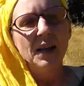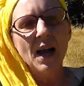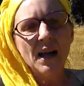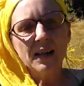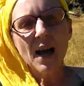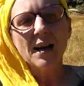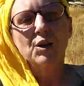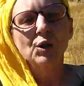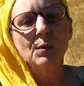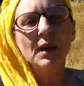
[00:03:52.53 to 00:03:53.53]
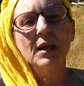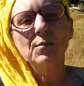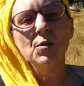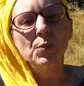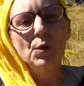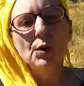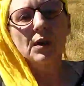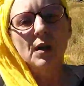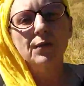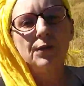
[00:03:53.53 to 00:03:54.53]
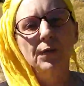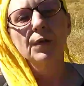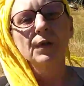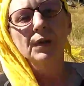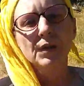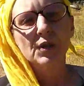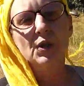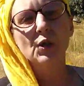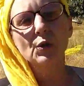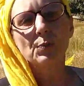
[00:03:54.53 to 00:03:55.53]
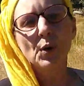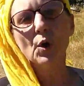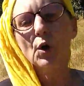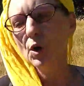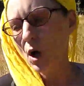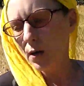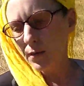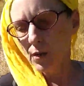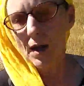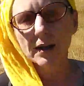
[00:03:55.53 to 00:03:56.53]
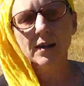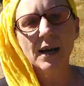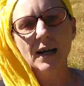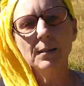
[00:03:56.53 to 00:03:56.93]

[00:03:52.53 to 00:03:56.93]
and actually make him spook enough to pull on the line that I